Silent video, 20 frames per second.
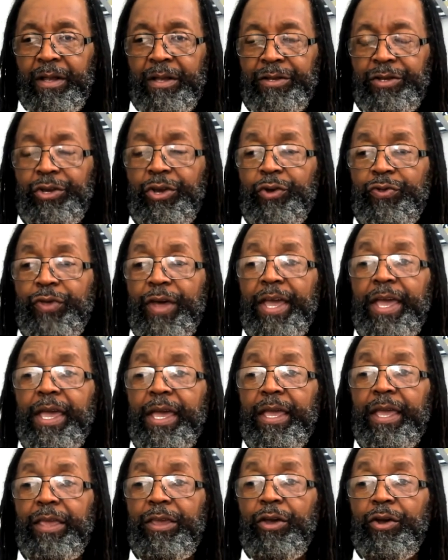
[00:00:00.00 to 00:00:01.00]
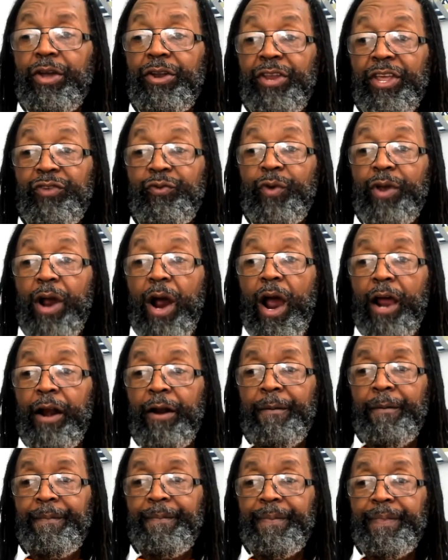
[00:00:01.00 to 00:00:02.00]
Do you think you can disregard
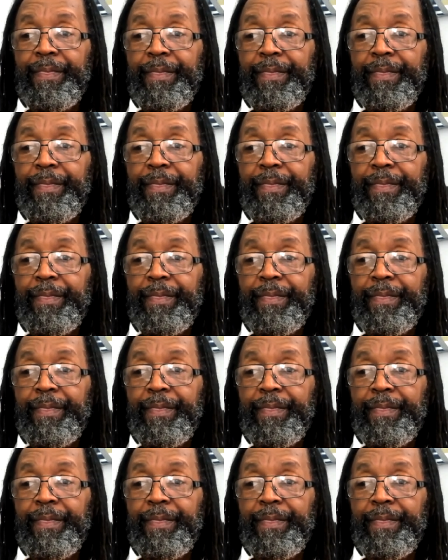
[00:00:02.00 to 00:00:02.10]
them?